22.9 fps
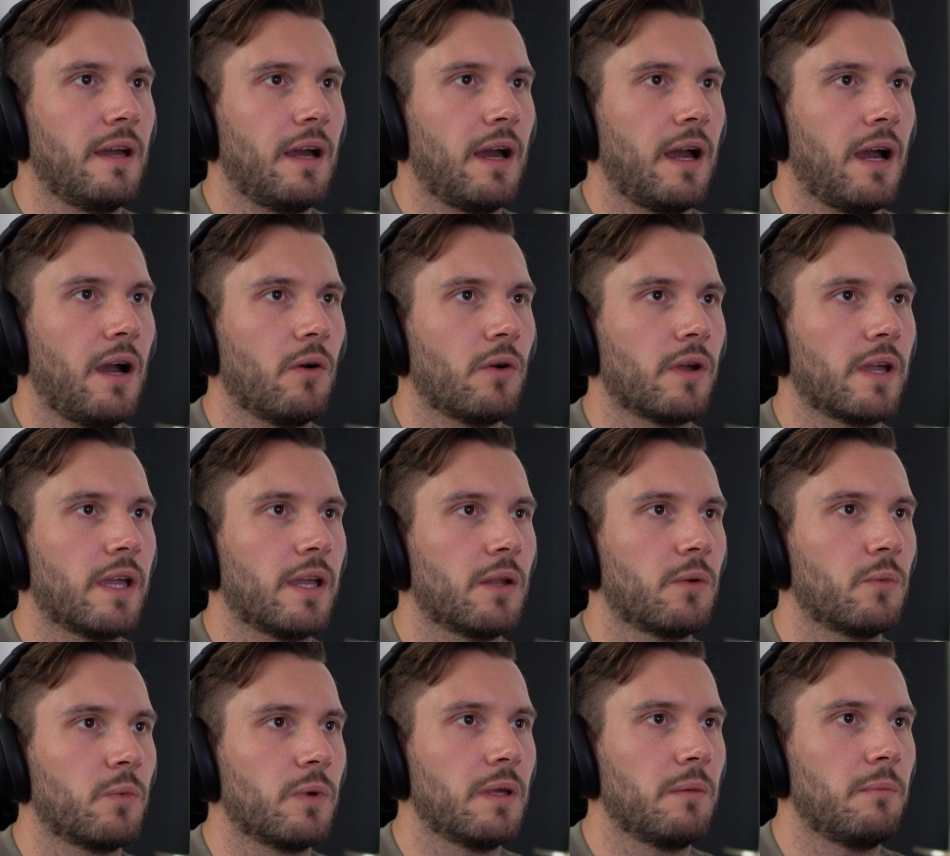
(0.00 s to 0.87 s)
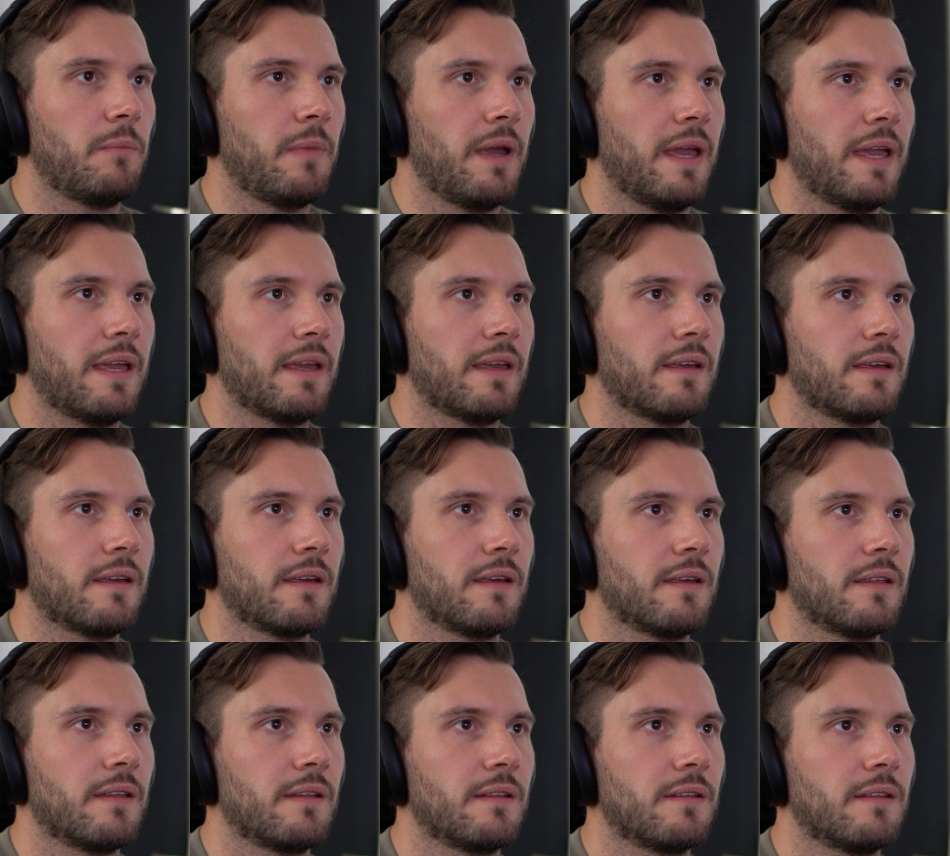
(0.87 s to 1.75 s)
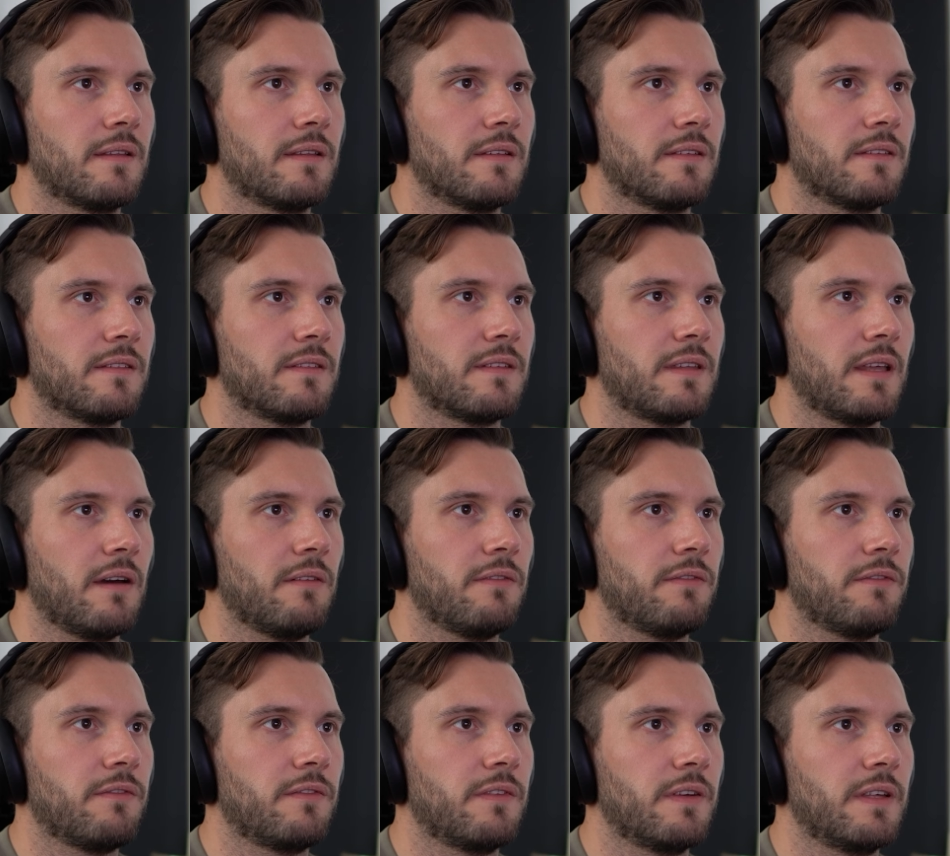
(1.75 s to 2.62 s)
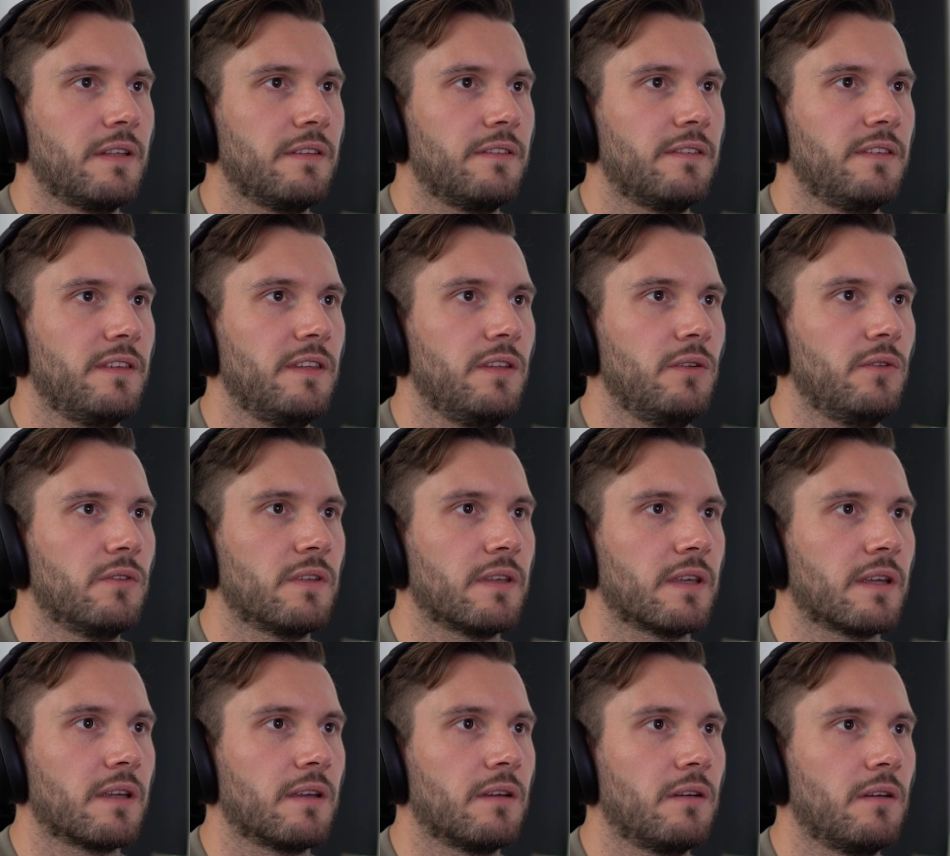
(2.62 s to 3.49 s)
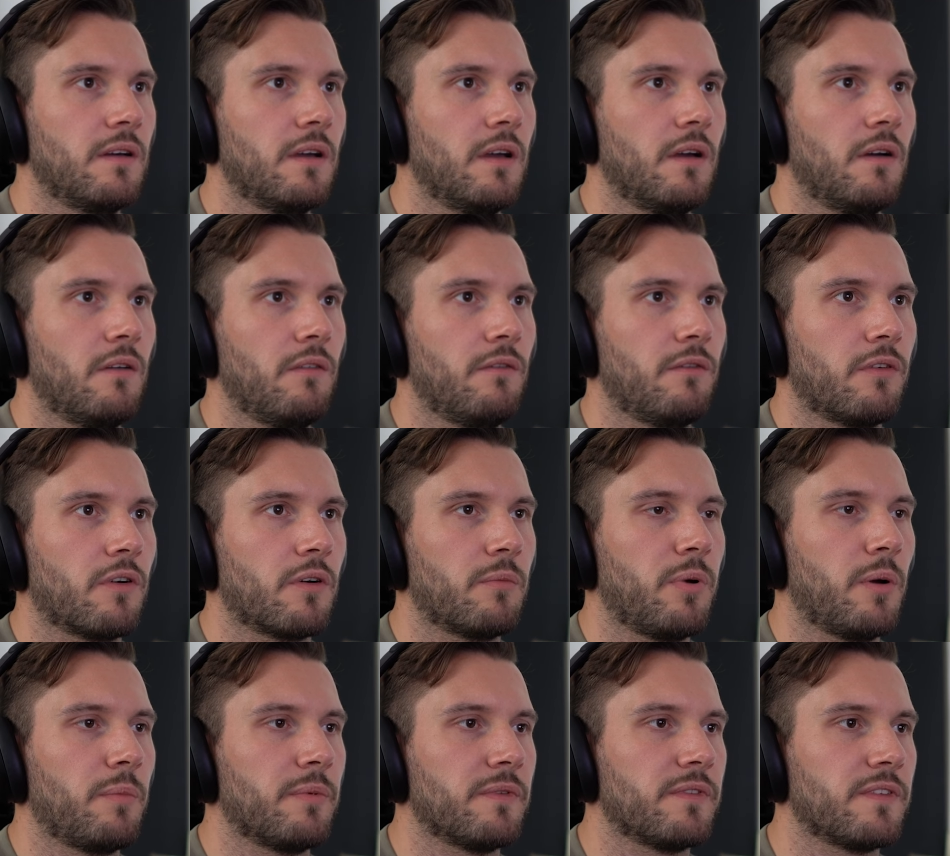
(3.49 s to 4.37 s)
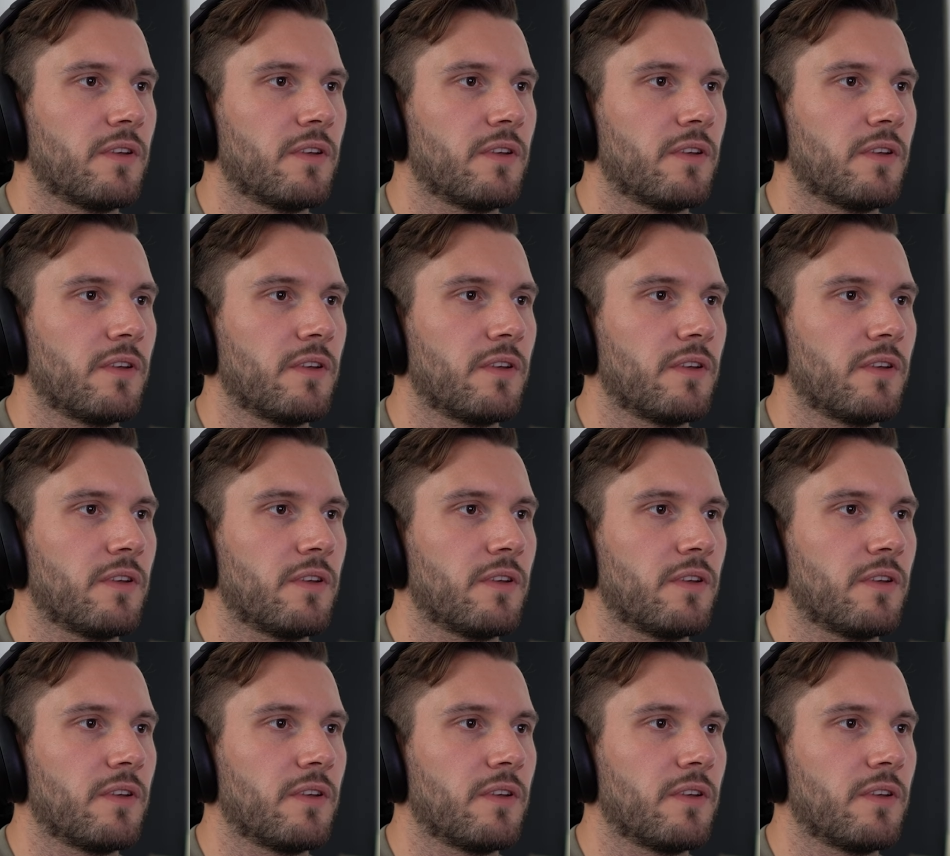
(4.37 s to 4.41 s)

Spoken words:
how can we make the stuff he's using for a purpose?